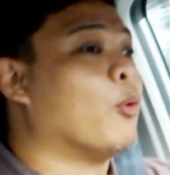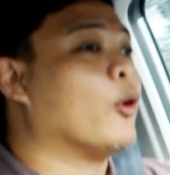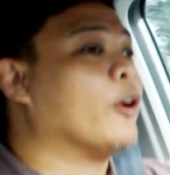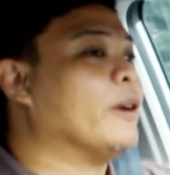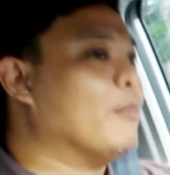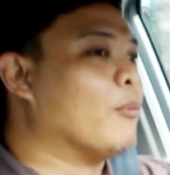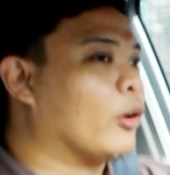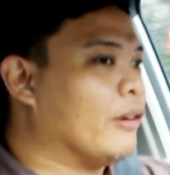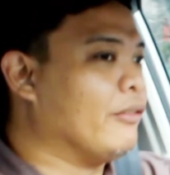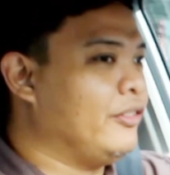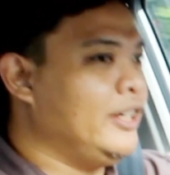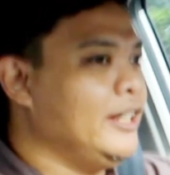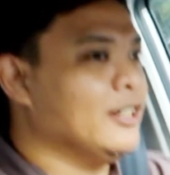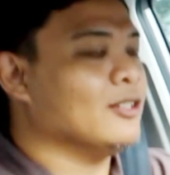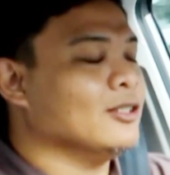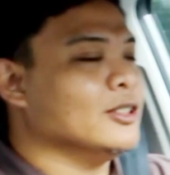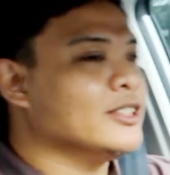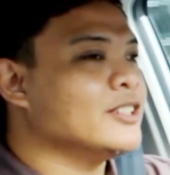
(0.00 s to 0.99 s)
and more
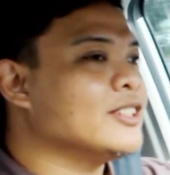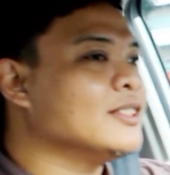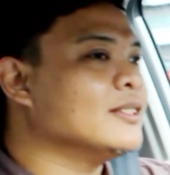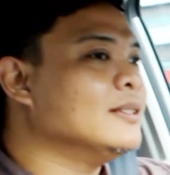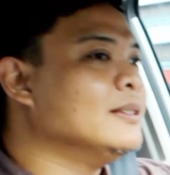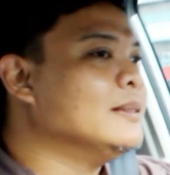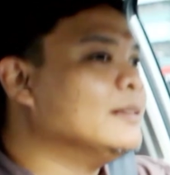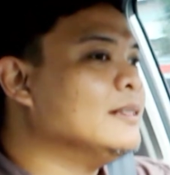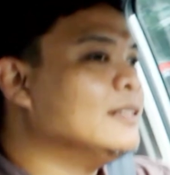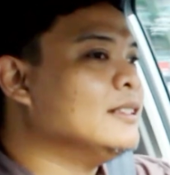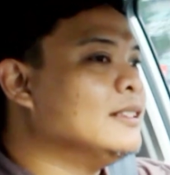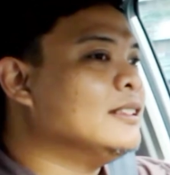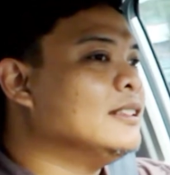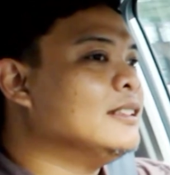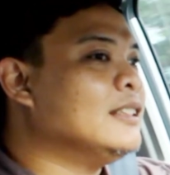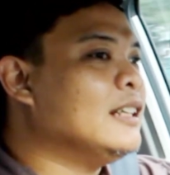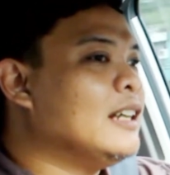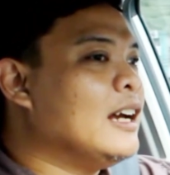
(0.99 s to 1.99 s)
vehicles.
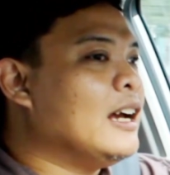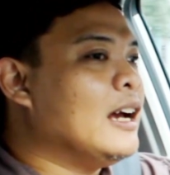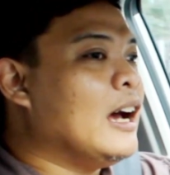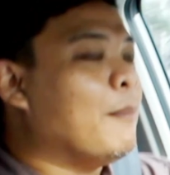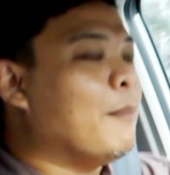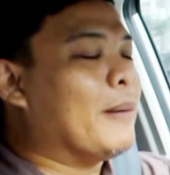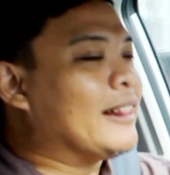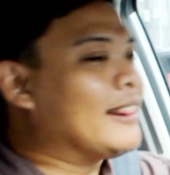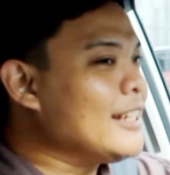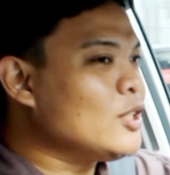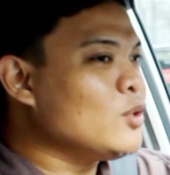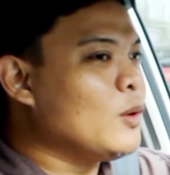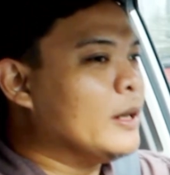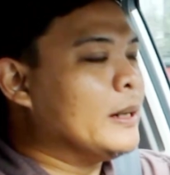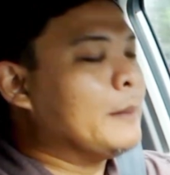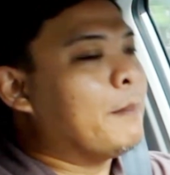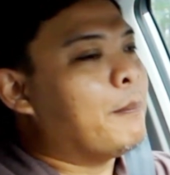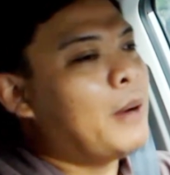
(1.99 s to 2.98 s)
But this one
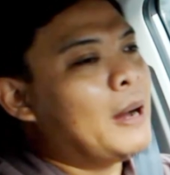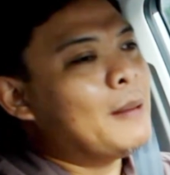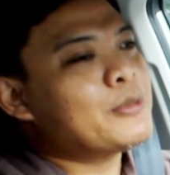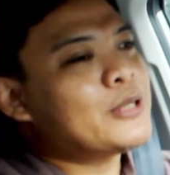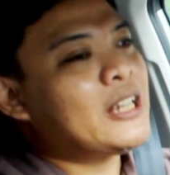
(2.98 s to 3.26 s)
pumps out